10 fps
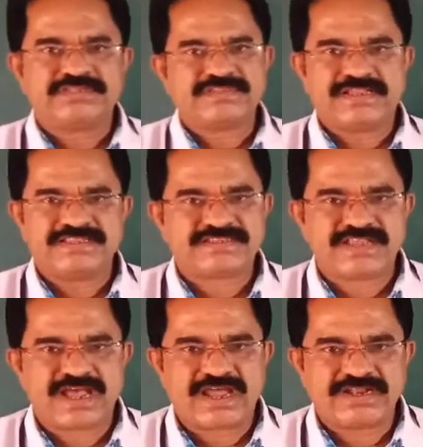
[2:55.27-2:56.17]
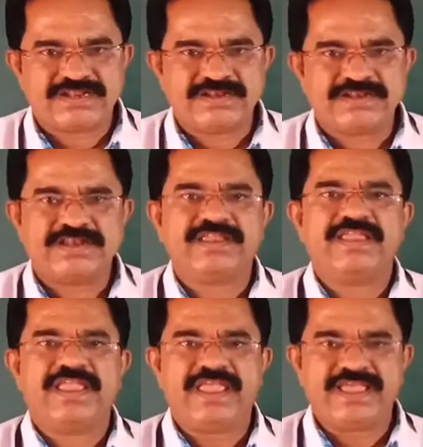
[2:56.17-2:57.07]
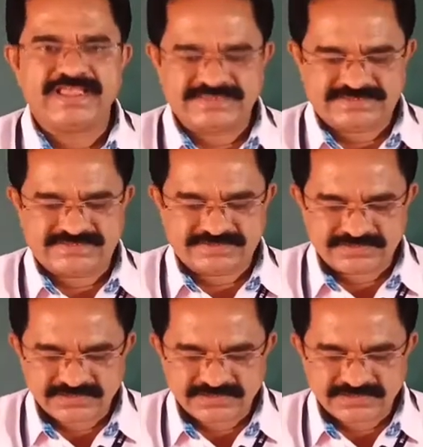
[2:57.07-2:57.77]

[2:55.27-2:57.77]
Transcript: Shall I start? Yes.